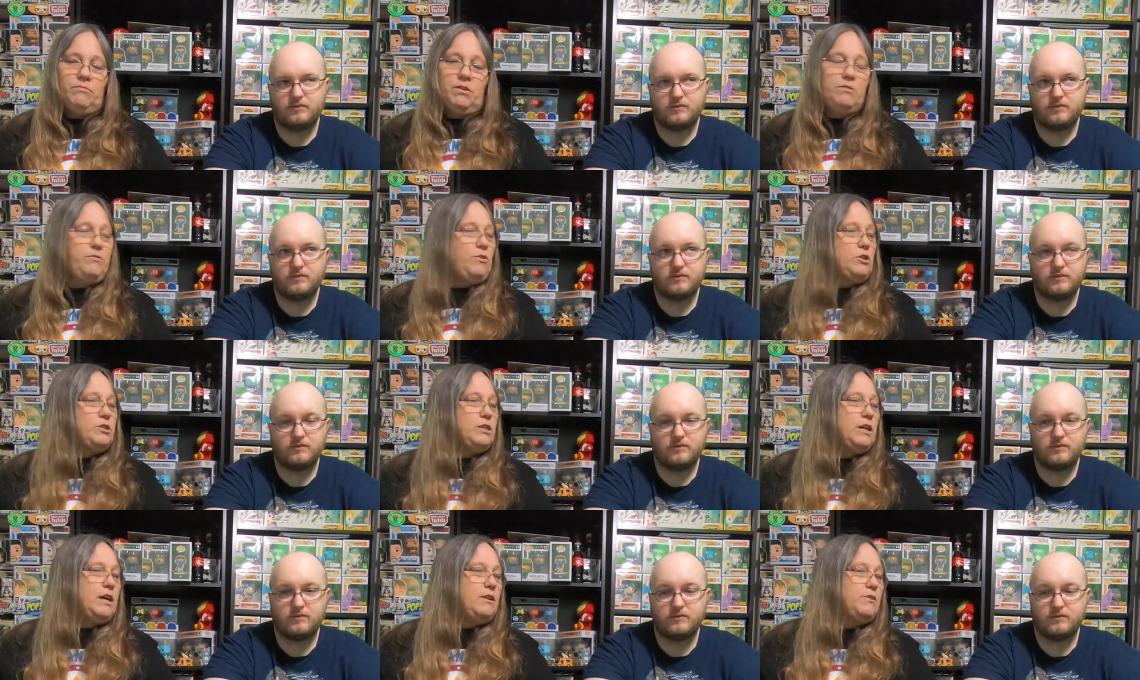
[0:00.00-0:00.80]

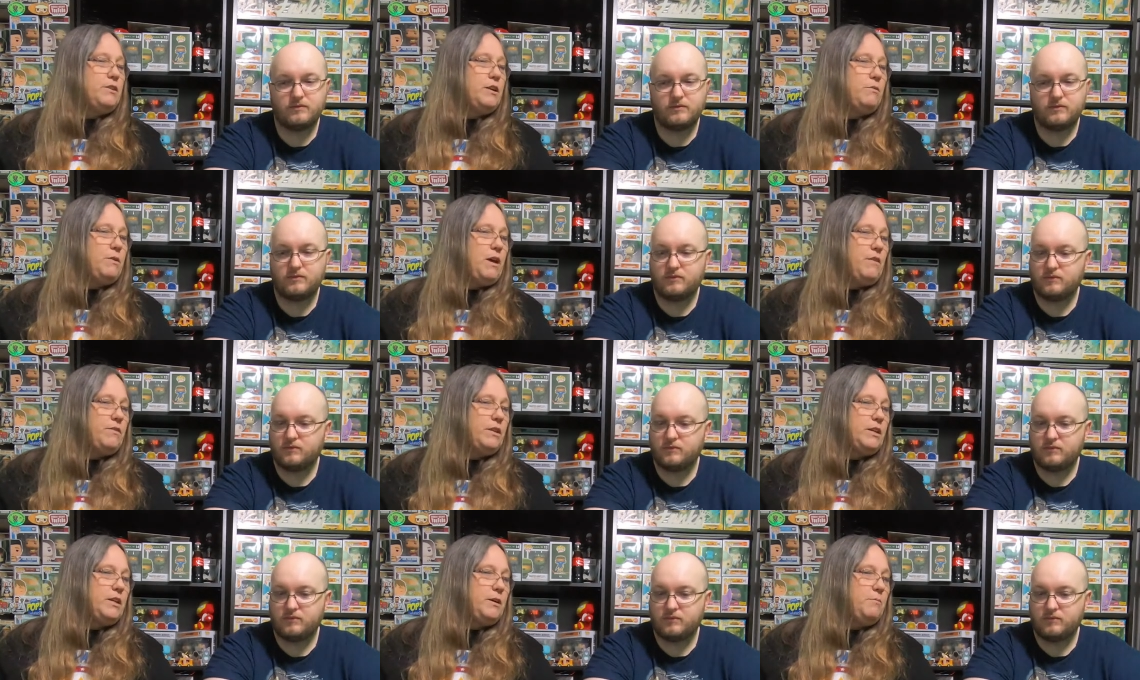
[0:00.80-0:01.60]
Speaker 1: Unfortunately, I don't think we have
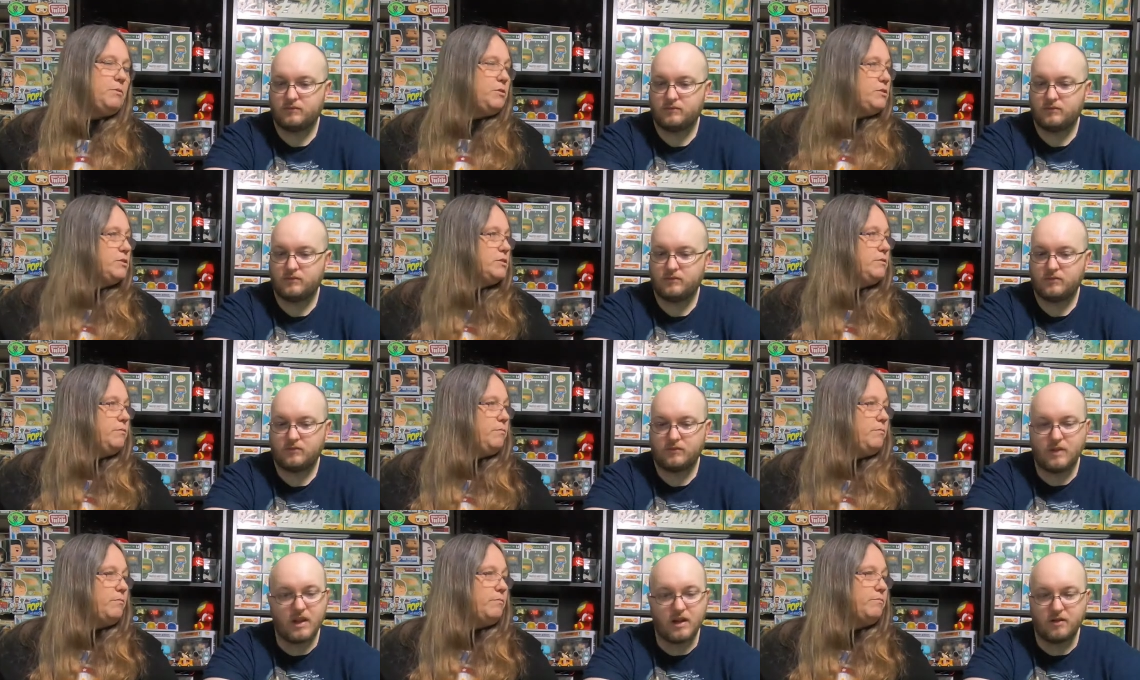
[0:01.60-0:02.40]
any keepers.
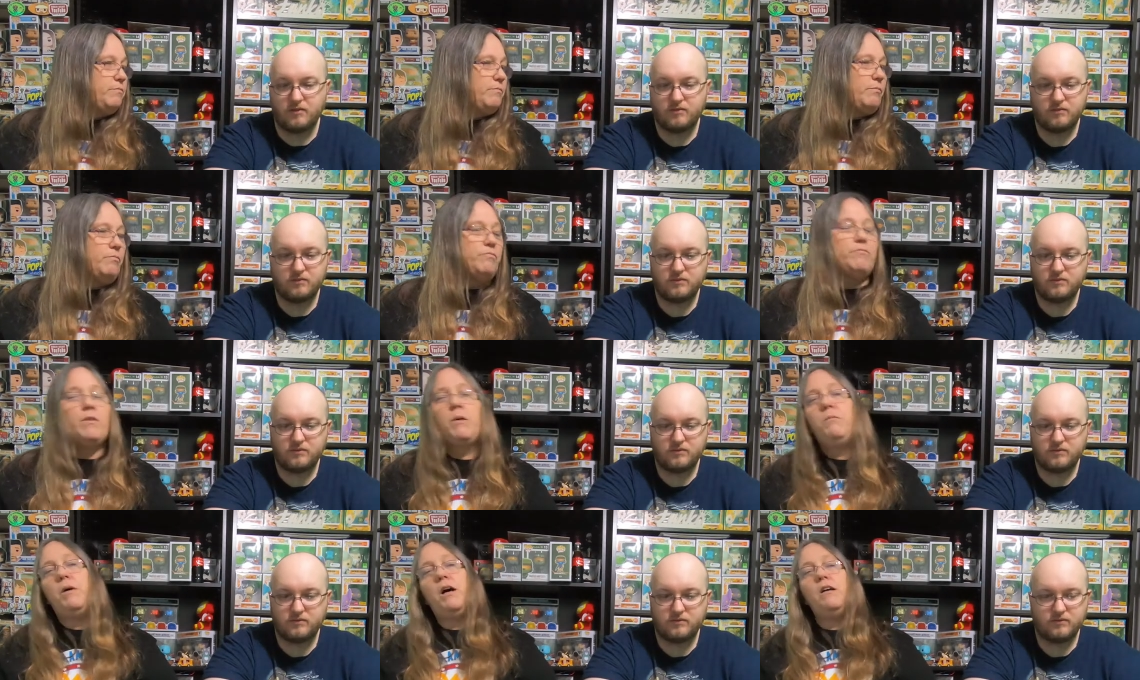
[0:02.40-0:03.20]
No.
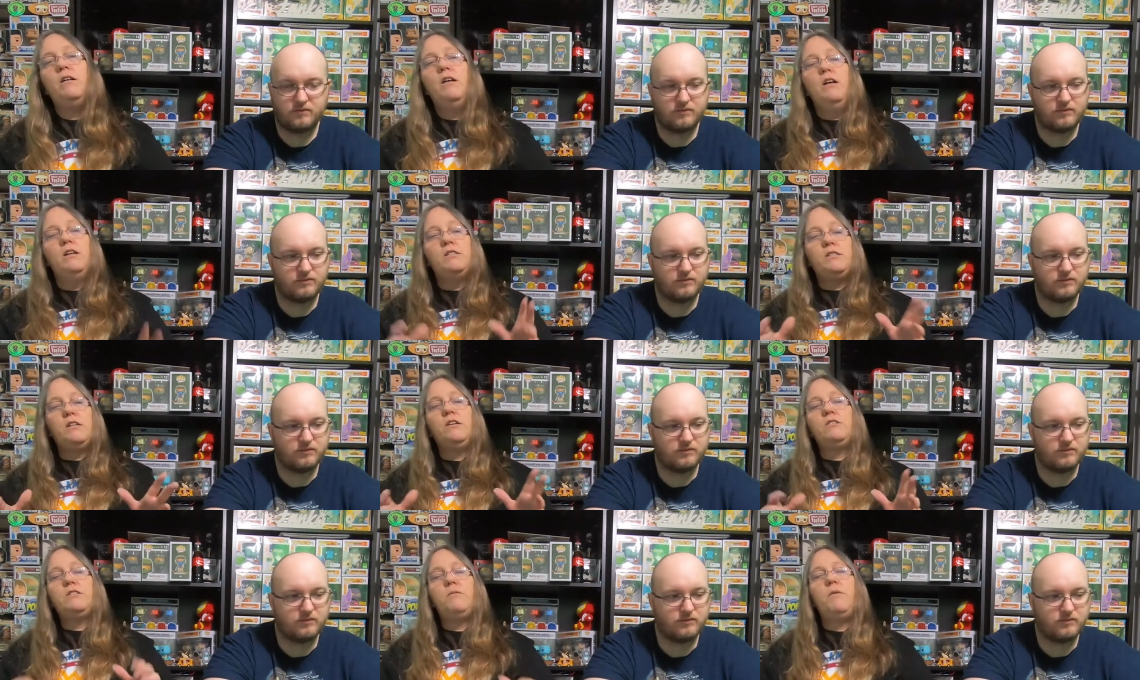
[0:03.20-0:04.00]
But
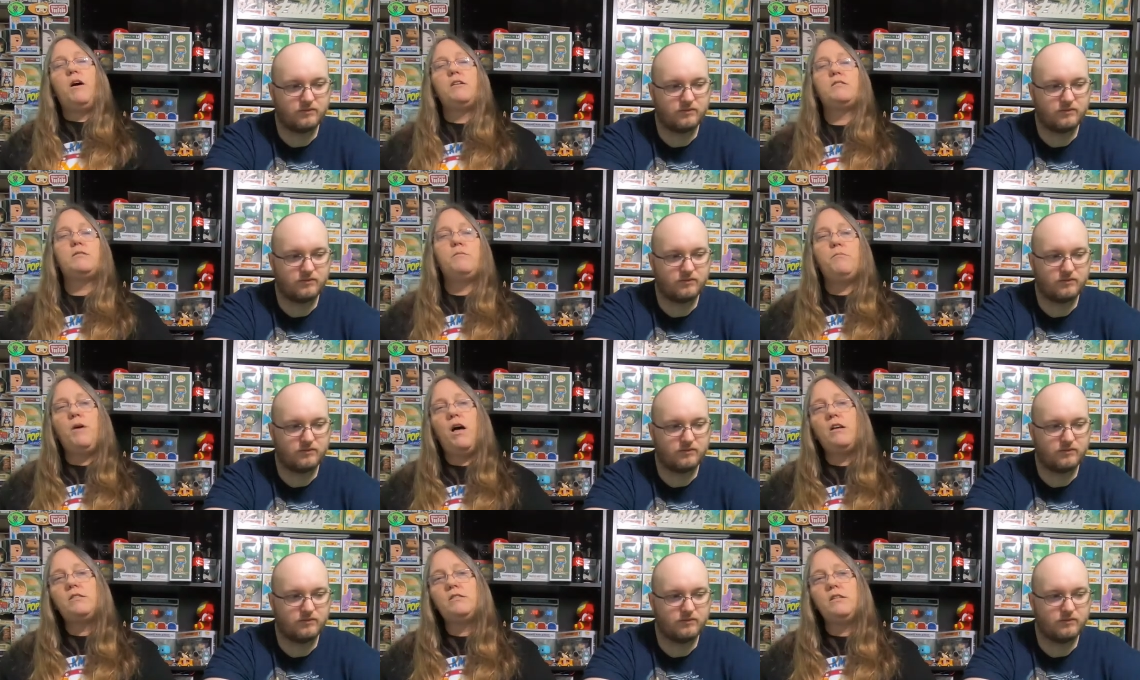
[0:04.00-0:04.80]
still some awesome
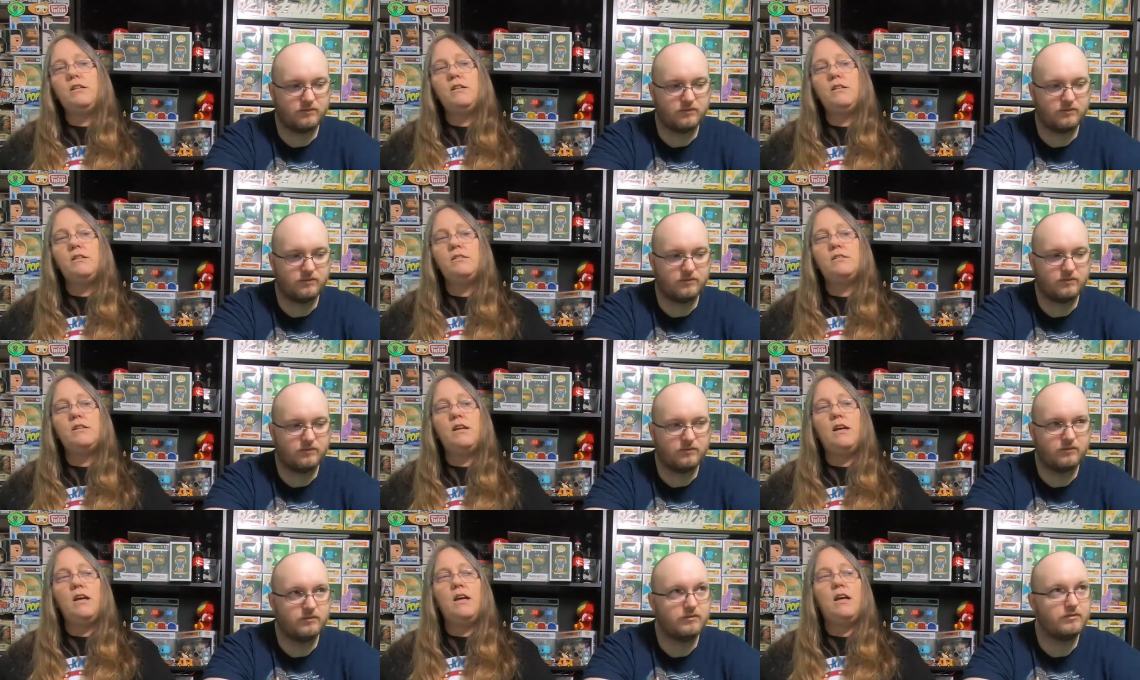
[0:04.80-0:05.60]
boxes,
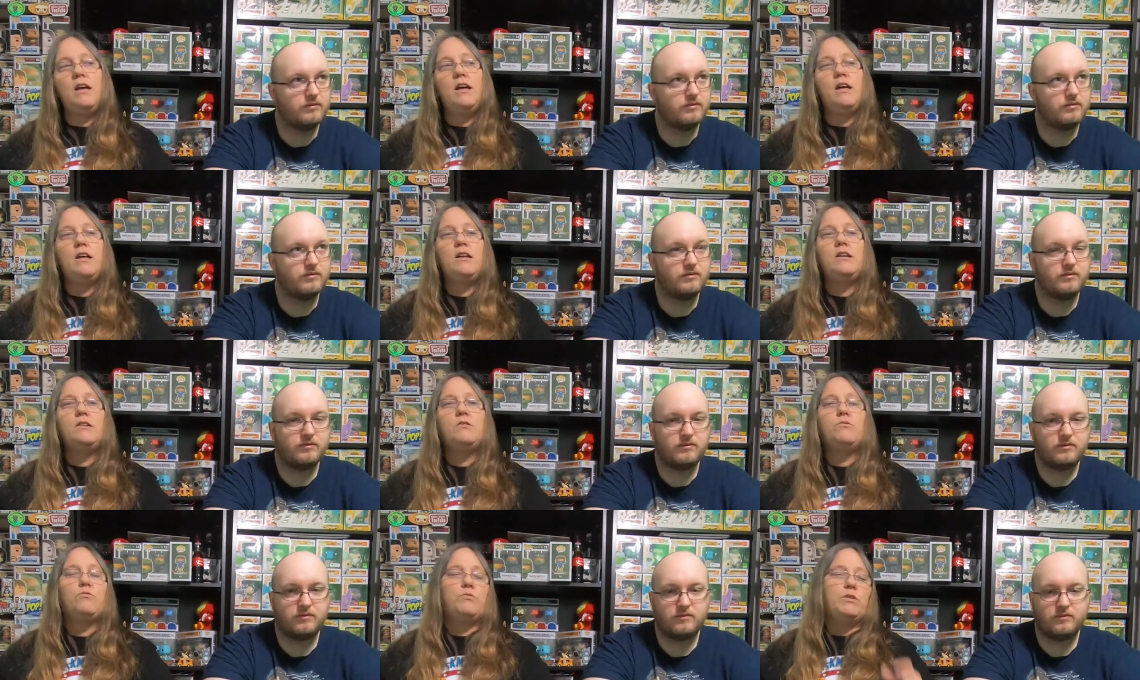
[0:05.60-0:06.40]

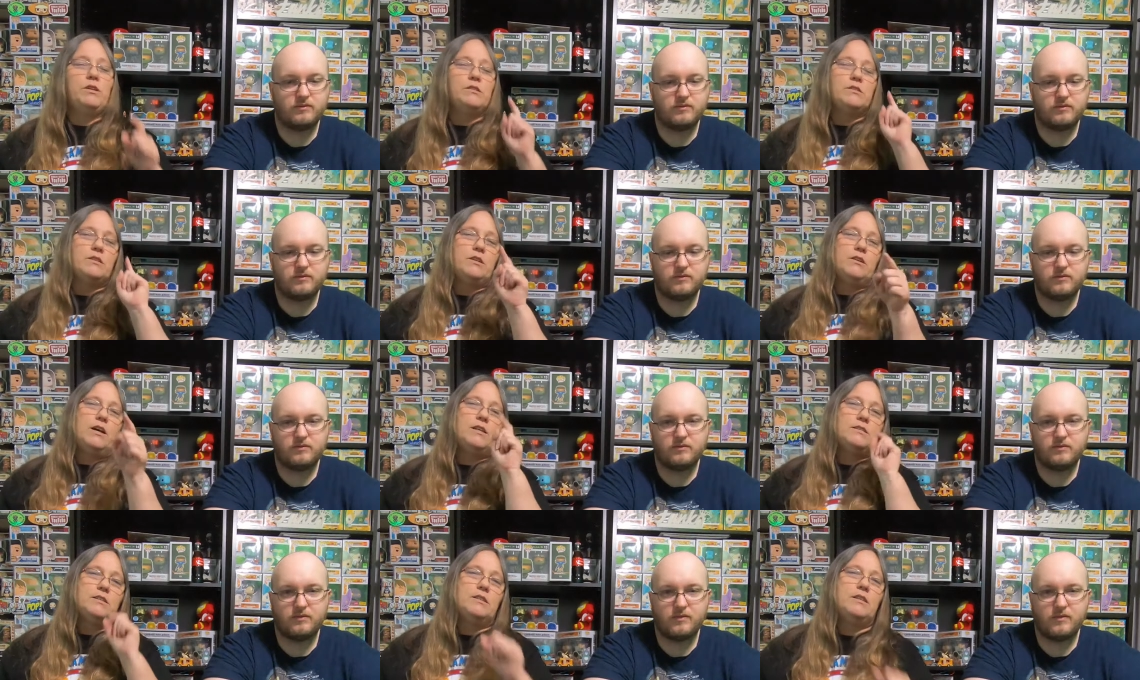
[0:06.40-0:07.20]
and we'll see you
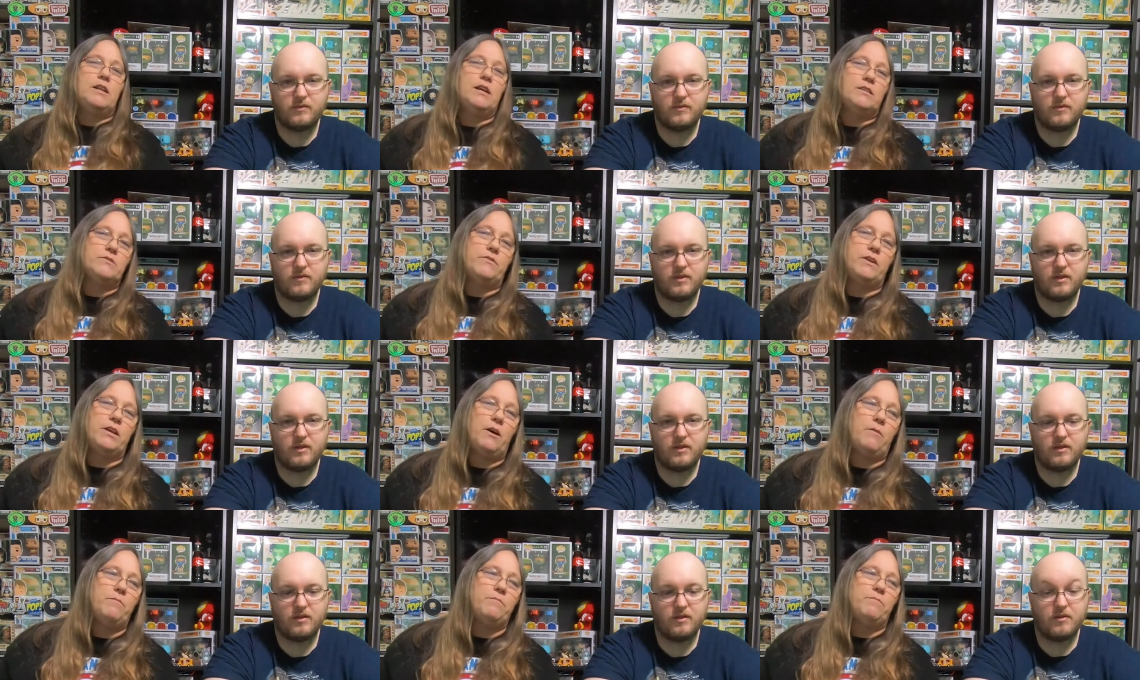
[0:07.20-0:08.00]
guys in the next
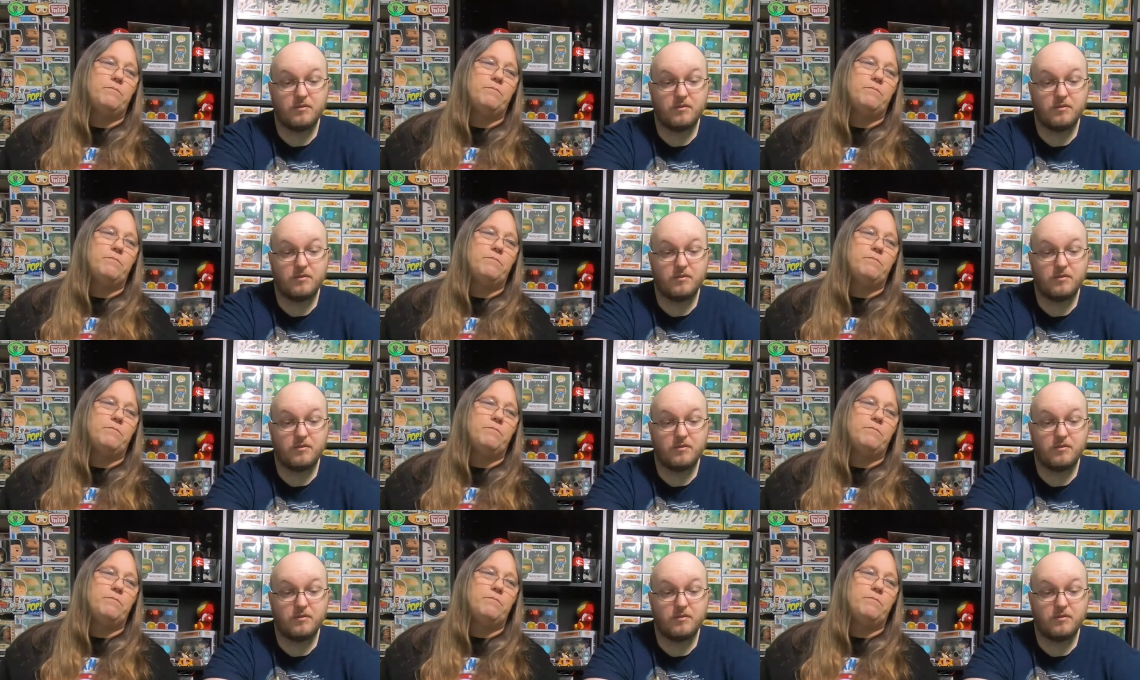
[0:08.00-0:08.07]
video.